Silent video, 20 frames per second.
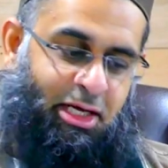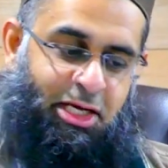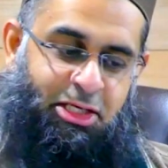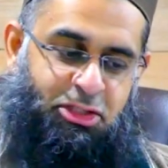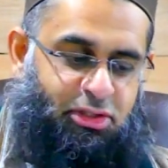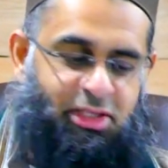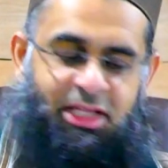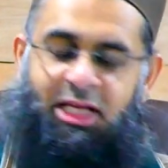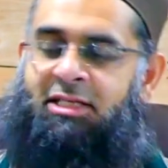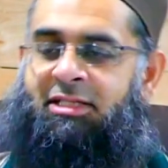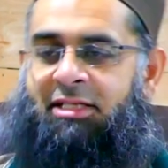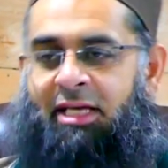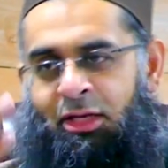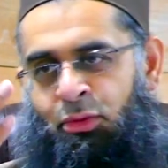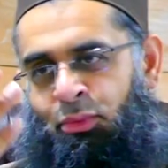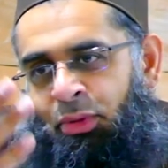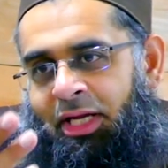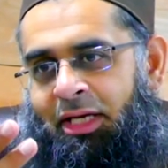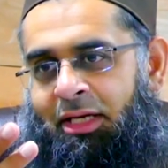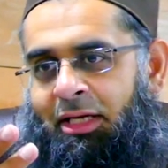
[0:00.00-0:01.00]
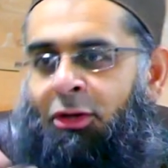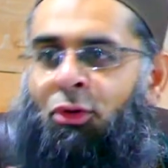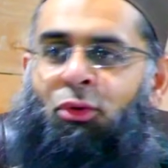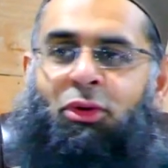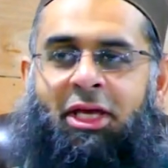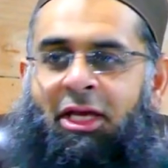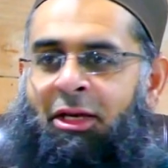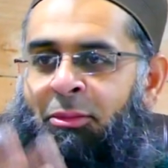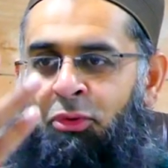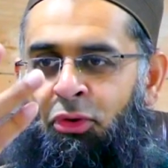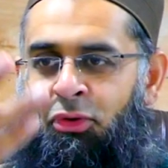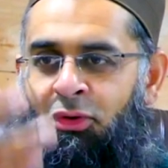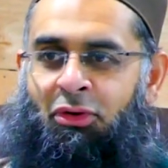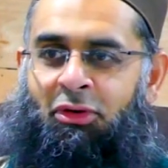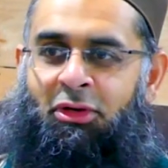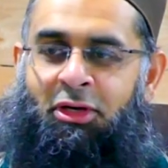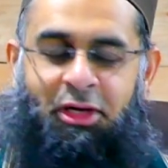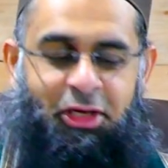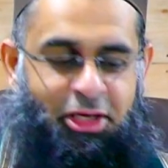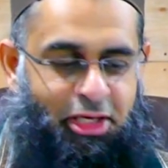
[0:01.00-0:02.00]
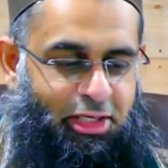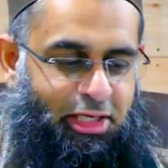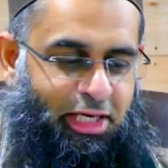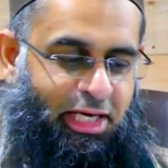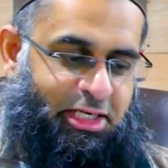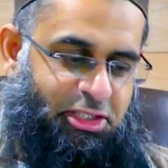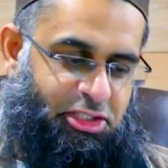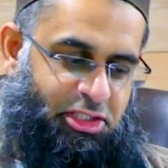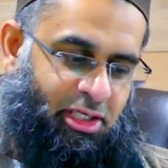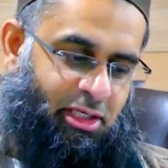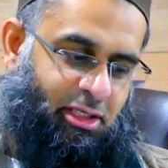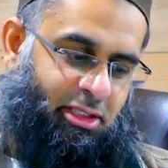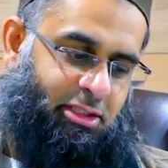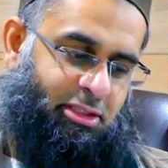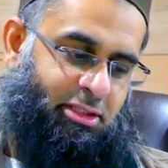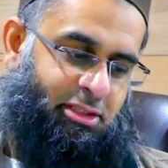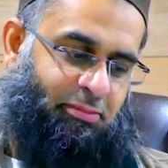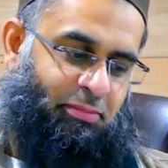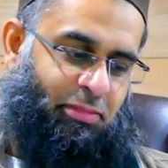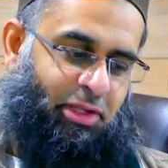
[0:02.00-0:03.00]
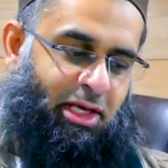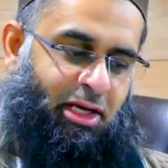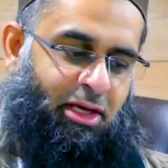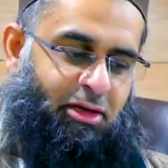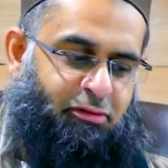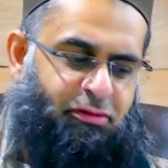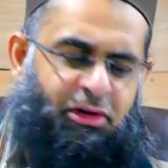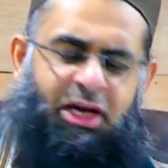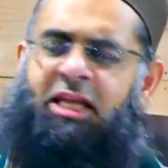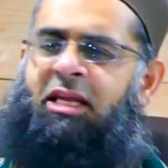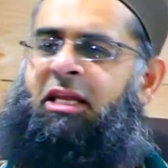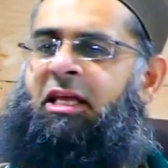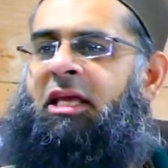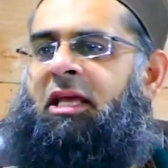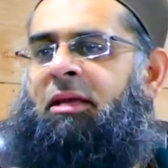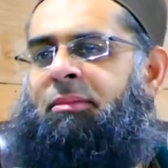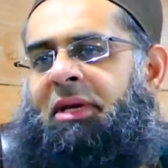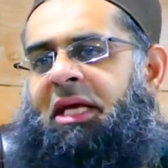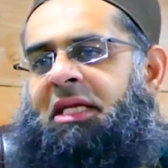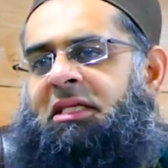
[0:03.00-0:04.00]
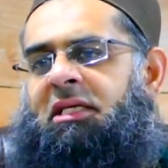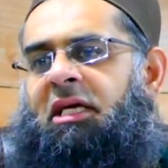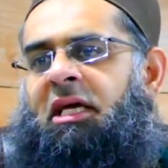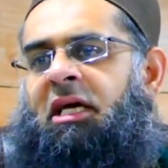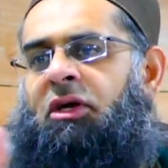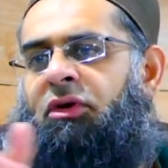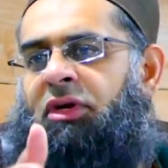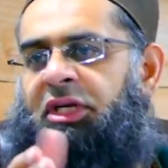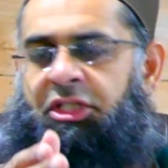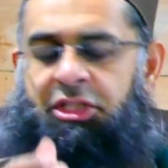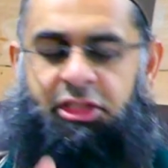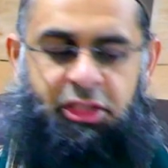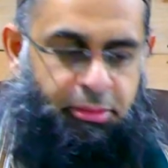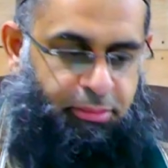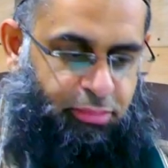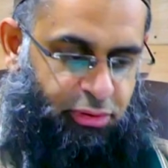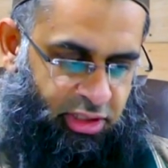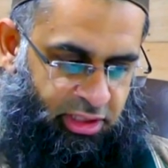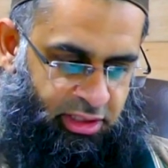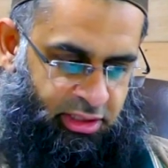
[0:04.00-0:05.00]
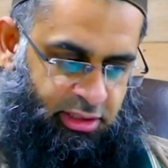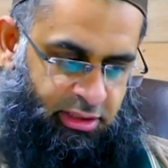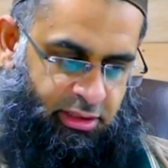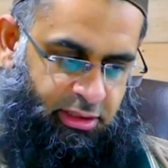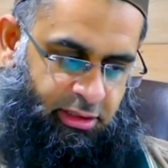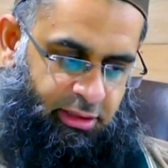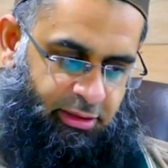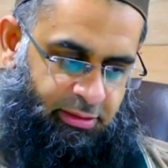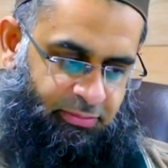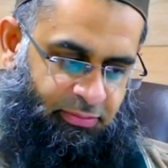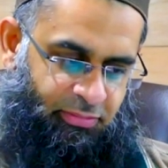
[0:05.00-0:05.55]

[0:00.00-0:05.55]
So then Zayd went looking more in search. Finally, he met a Christian priest.